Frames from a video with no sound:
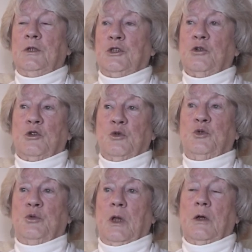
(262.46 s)
So there
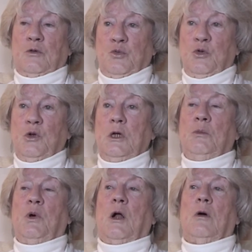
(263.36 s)
was then Rudy
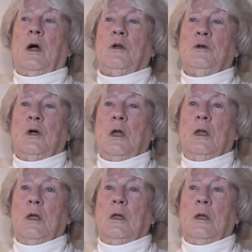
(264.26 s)
in Palo Alto,
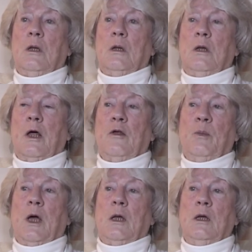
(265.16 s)
and then another
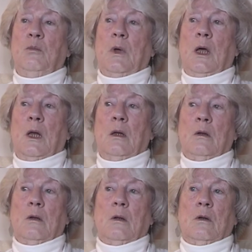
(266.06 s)
man he met
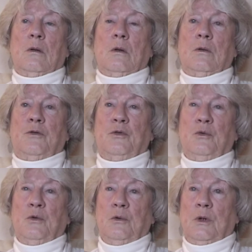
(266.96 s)

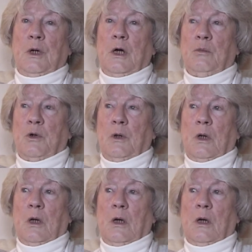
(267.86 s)
through Herbert,